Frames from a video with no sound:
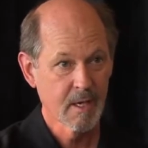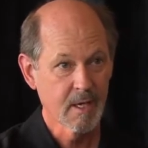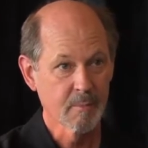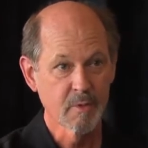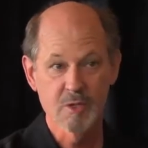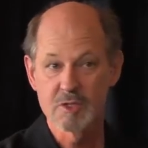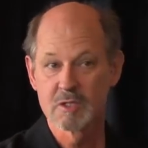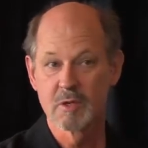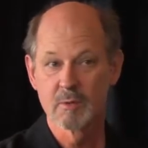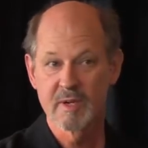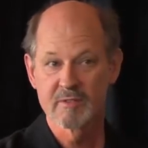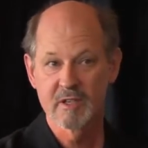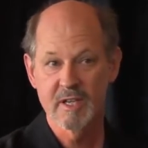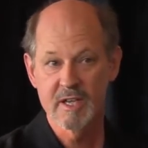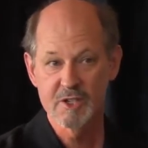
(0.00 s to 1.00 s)
had a personal
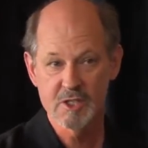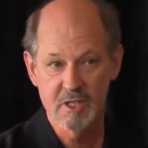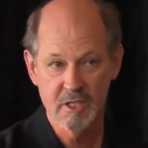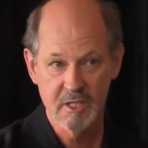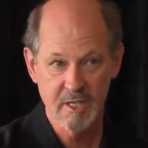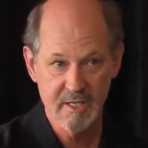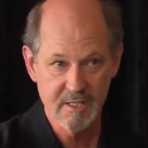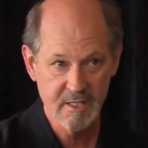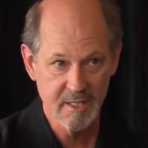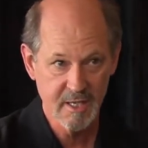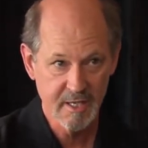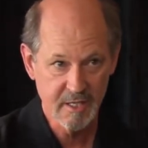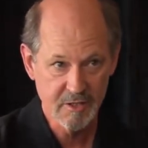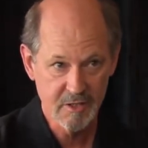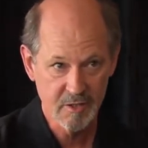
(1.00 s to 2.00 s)
revelation in
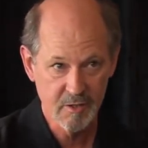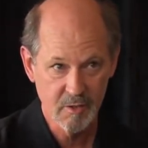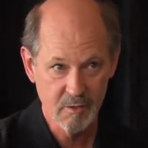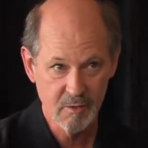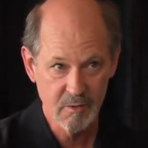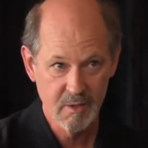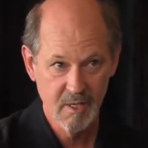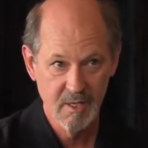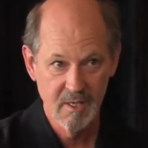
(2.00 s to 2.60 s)
1982,